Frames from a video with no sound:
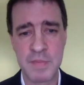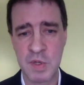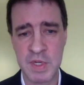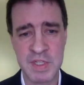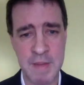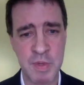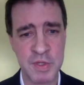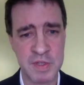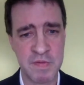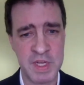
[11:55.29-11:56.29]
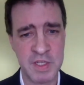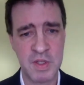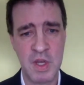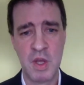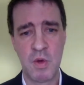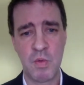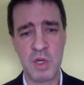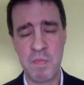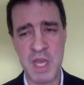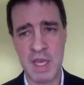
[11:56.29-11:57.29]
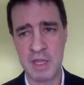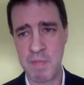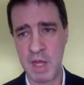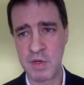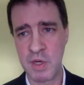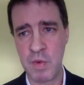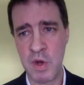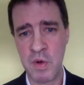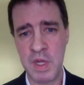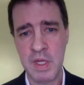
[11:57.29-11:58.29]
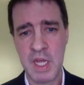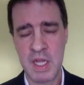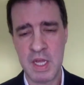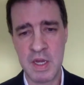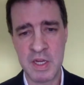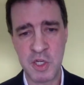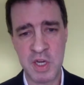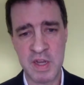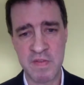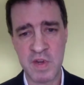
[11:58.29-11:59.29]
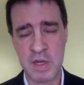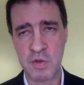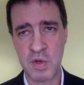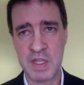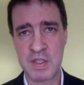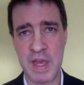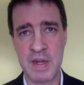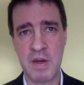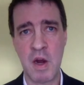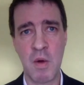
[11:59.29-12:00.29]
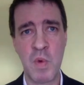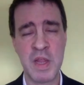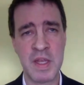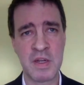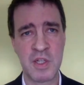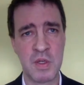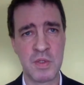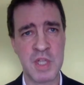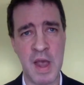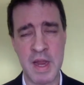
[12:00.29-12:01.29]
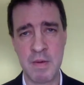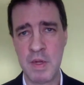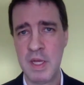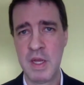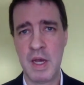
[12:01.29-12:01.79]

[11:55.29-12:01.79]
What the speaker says: So examples of this would be the Belt and Road Initiative, countries that are willing to sign